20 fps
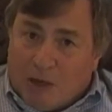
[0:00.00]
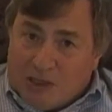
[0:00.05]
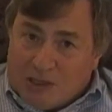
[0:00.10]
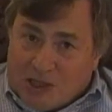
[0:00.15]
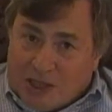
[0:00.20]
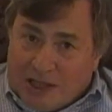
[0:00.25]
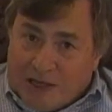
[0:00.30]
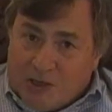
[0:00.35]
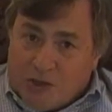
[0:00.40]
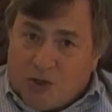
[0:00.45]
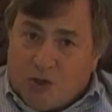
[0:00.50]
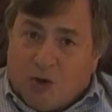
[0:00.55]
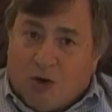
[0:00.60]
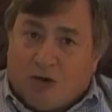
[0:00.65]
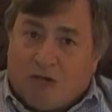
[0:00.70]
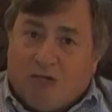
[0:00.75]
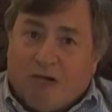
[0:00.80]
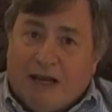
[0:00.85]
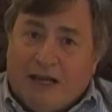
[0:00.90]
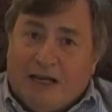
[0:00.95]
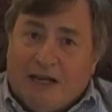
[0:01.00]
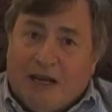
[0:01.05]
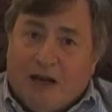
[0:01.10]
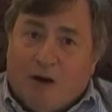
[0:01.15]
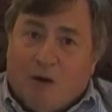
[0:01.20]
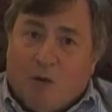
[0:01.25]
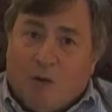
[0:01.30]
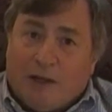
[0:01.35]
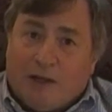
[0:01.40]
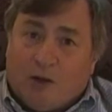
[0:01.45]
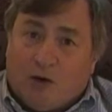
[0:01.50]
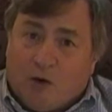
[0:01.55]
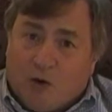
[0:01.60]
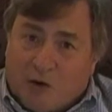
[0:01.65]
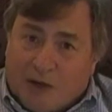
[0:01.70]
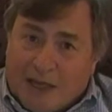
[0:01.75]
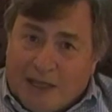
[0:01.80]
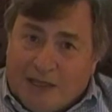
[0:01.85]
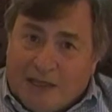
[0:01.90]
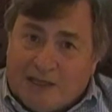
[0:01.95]
muzzling talk radio and
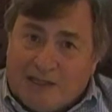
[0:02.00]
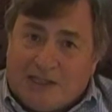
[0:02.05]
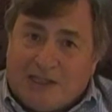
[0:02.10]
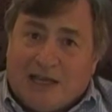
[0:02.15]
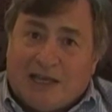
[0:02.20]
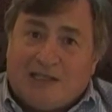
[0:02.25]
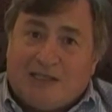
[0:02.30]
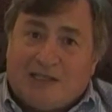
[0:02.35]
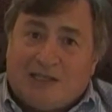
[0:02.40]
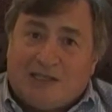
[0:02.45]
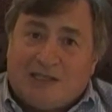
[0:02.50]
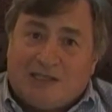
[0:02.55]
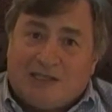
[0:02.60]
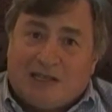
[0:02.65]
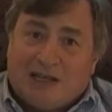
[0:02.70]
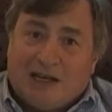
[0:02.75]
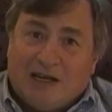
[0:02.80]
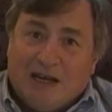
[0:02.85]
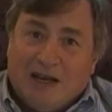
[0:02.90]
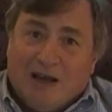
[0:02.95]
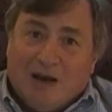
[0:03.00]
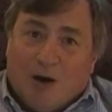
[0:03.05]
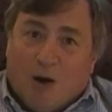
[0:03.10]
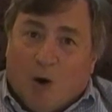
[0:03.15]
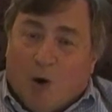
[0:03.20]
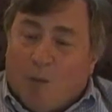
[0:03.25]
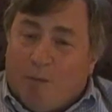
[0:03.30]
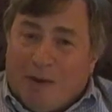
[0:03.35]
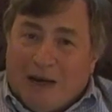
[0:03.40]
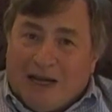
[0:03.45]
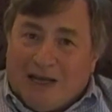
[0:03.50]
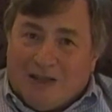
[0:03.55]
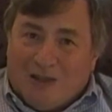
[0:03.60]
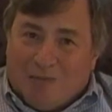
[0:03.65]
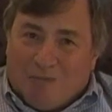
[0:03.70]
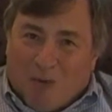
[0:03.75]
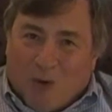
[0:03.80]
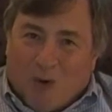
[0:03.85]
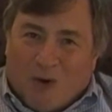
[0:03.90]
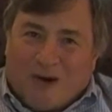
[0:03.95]
cooking the census and opening
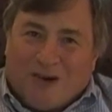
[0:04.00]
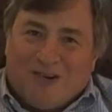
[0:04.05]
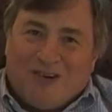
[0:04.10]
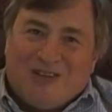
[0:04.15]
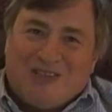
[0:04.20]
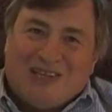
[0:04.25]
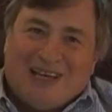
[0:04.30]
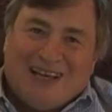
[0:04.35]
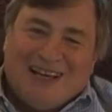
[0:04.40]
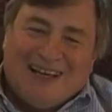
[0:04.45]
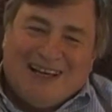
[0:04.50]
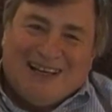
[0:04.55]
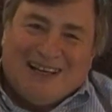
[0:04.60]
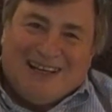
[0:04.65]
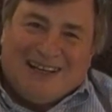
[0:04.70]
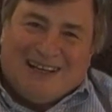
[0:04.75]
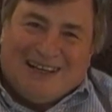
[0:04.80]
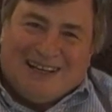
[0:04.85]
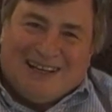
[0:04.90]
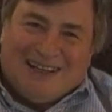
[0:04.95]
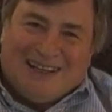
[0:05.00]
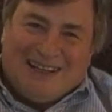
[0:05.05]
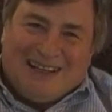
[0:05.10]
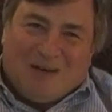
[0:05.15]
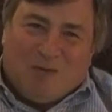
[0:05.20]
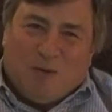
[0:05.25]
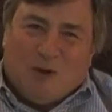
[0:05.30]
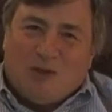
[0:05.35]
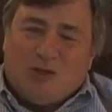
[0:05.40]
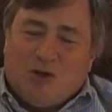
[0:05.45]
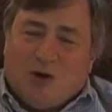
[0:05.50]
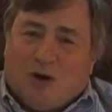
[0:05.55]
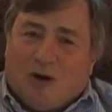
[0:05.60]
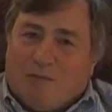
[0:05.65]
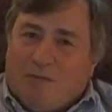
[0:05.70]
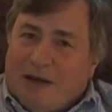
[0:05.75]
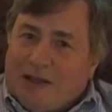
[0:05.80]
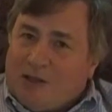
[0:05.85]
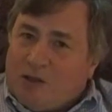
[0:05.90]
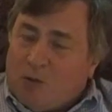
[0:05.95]
the borders. Then we'll
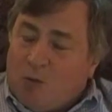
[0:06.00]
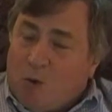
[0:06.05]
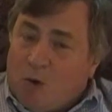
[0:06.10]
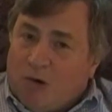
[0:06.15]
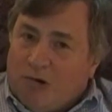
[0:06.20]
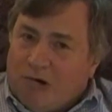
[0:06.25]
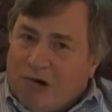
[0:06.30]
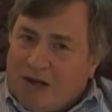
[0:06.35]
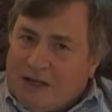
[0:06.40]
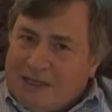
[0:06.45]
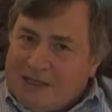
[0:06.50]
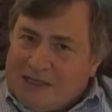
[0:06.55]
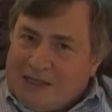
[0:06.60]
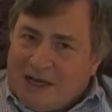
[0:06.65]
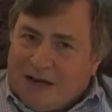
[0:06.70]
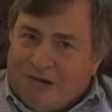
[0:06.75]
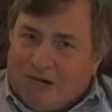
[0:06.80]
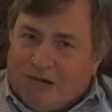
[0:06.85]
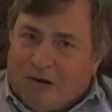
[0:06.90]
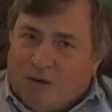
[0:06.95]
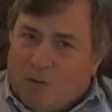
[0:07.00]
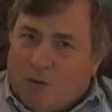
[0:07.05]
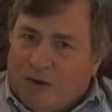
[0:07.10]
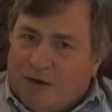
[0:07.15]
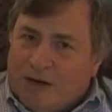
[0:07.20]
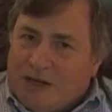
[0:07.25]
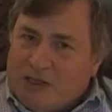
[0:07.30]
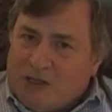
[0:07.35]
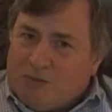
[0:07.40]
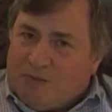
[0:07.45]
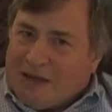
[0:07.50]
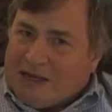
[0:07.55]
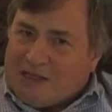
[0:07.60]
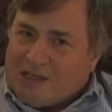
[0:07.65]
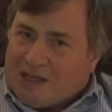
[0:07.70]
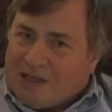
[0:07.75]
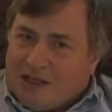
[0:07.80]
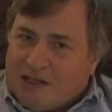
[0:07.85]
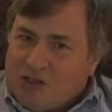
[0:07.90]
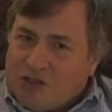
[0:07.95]
talk about the war on terror, where he's
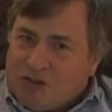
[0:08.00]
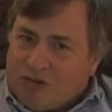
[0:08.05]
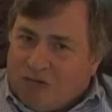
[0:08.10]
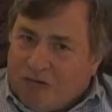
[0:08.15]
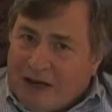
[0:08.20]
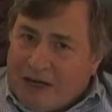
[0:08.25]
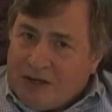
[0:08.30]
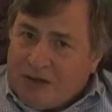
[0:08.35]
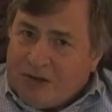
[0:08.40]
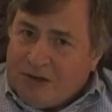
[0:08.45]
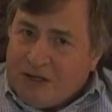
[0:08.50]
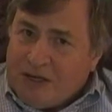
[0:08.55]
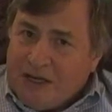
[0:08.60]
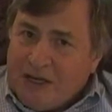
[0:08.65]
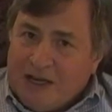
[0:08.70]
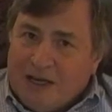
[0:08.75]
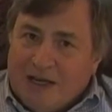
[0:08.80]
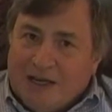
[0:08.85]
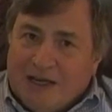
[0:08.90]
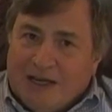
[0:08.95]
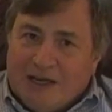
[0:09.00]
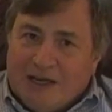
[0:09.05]
basically surrendered